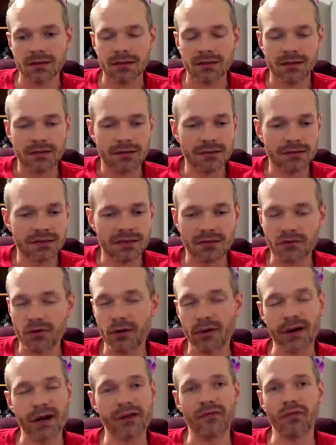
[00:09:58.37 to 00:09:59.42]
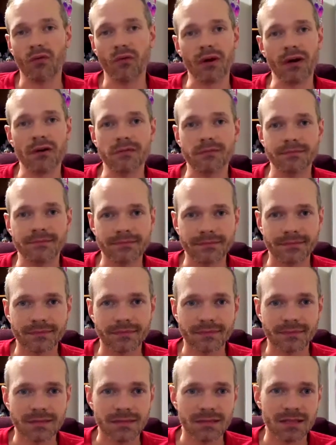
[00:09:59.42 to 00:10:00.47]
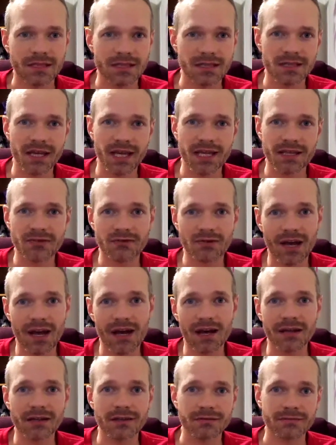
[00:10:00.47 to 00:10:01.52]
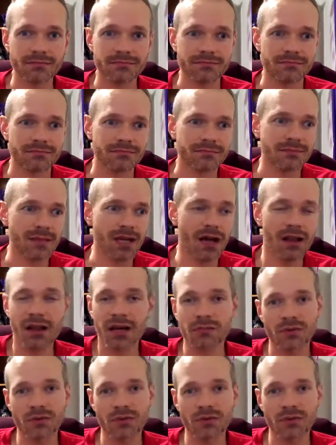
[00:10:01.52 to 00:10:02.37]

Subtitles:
And so they're everywhere. Sedans are dying. I like my